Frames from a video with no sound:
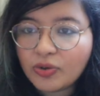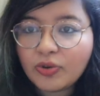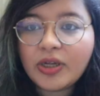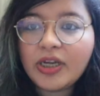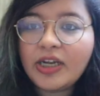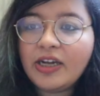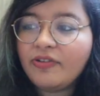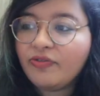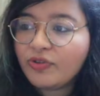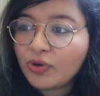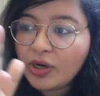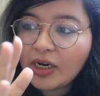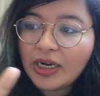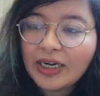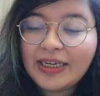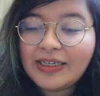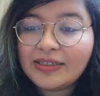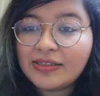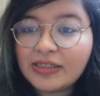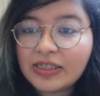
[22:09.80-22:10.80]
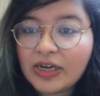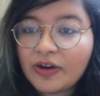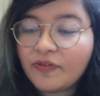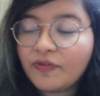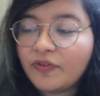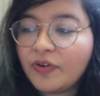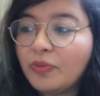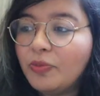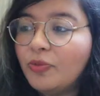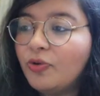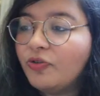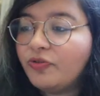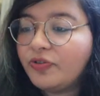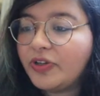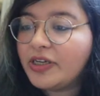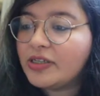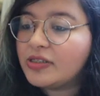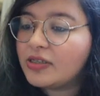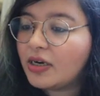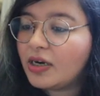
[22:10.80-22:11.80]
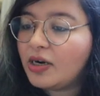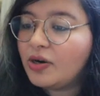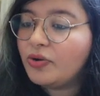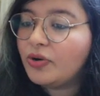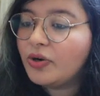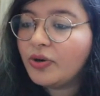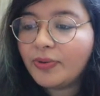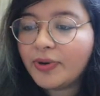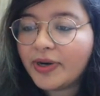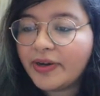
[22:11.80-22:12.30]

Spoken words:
okay, if you delete stuff or move things around or